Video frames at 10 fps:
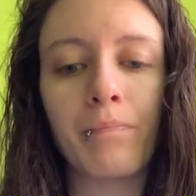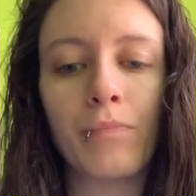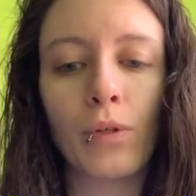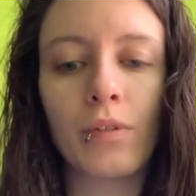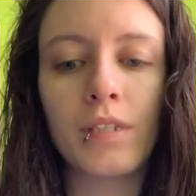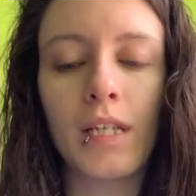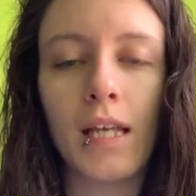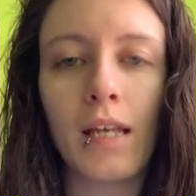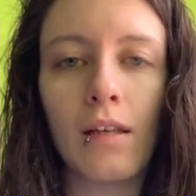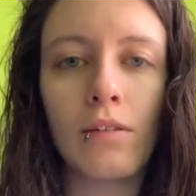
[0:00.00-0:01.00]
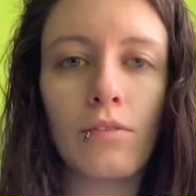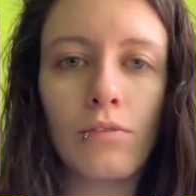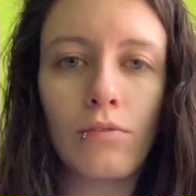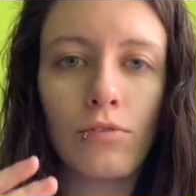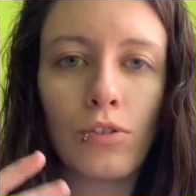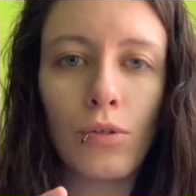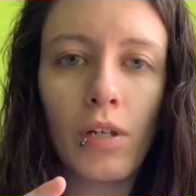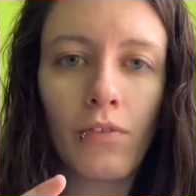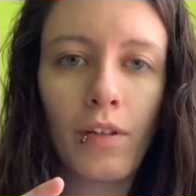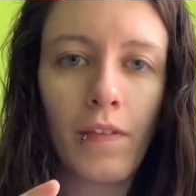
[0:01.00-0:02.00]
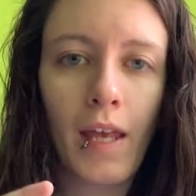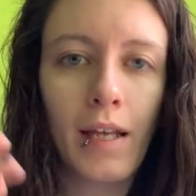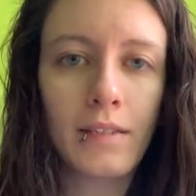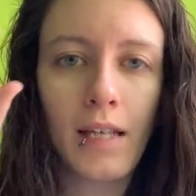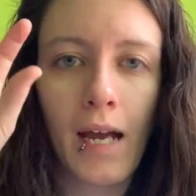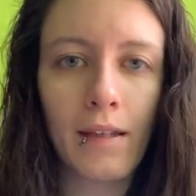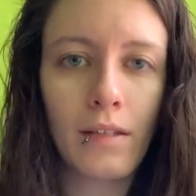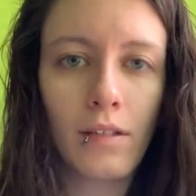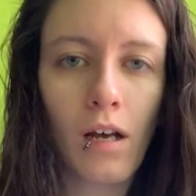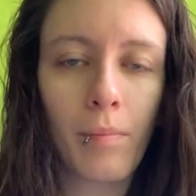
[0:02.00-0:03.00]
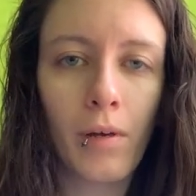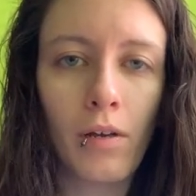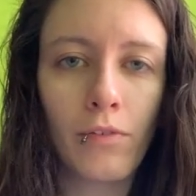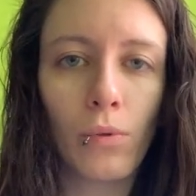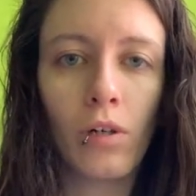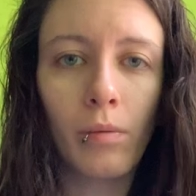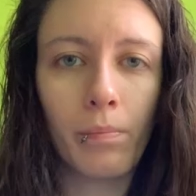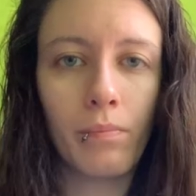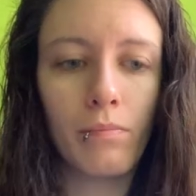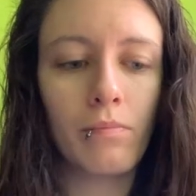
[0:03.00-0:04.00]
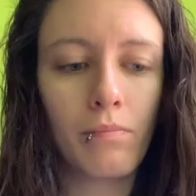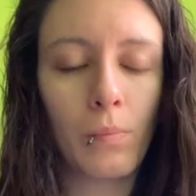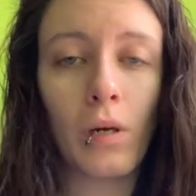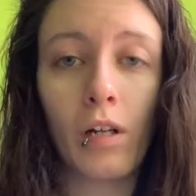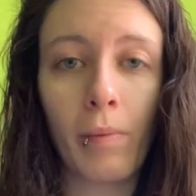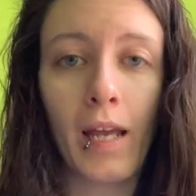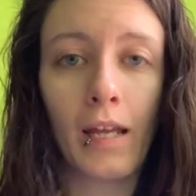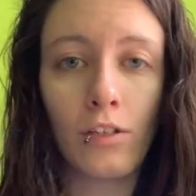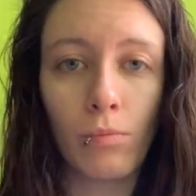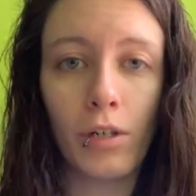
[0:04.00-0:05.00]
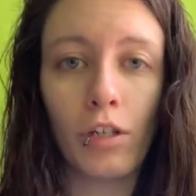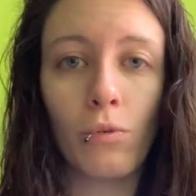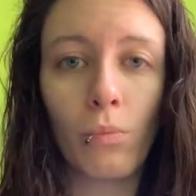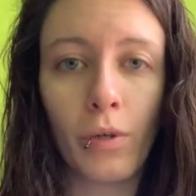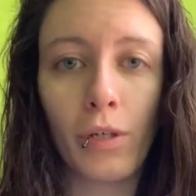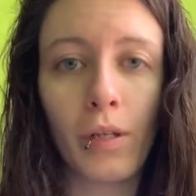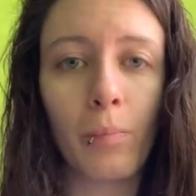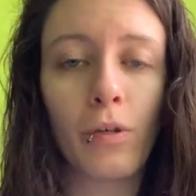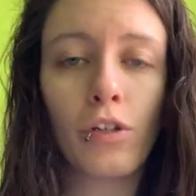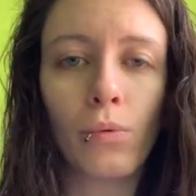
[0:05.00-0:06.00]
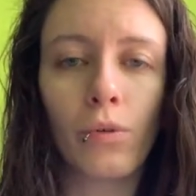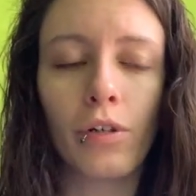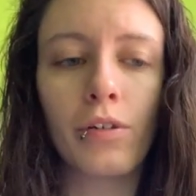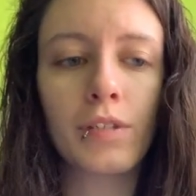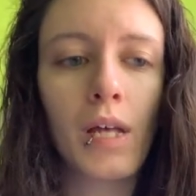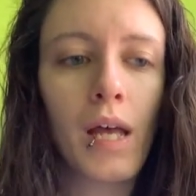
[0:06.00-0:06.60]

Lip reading: you'll see 2 different things at the top of your party page where you input your orders.